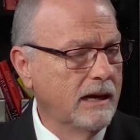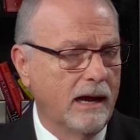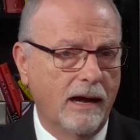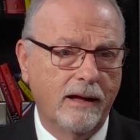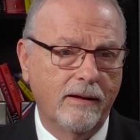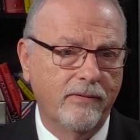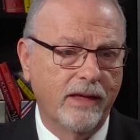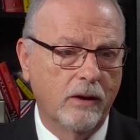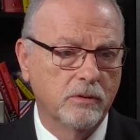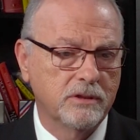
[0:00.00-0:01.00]

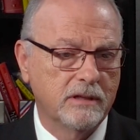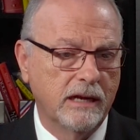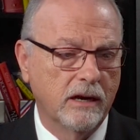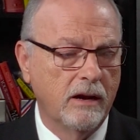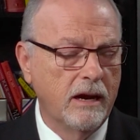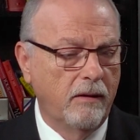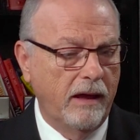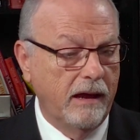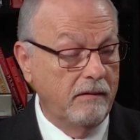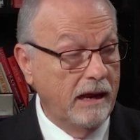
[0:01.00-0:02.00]
that was there.
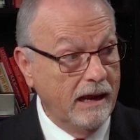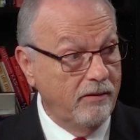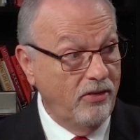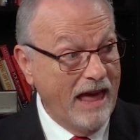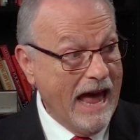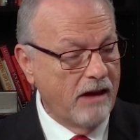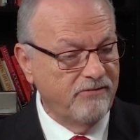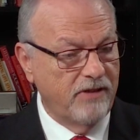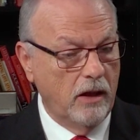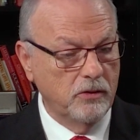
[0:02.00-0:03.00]
And
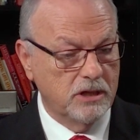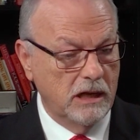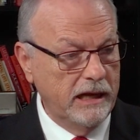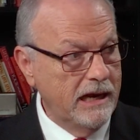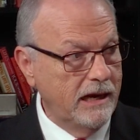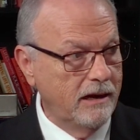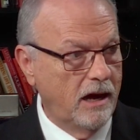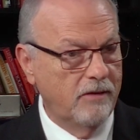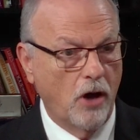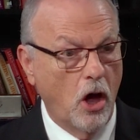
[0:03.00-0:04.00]
that follows the lead
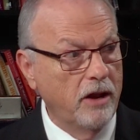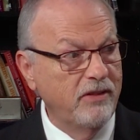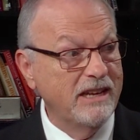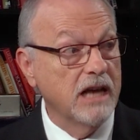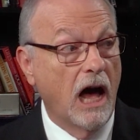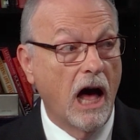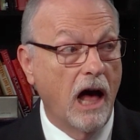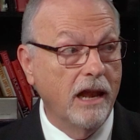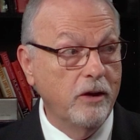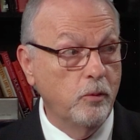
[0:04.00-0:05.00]
of all of these
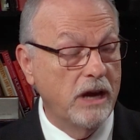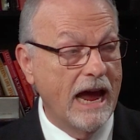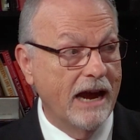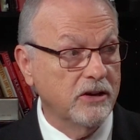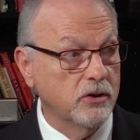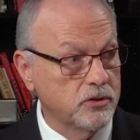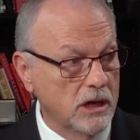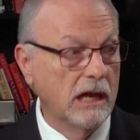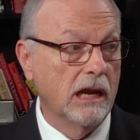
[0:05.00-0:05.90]
Hollywood actors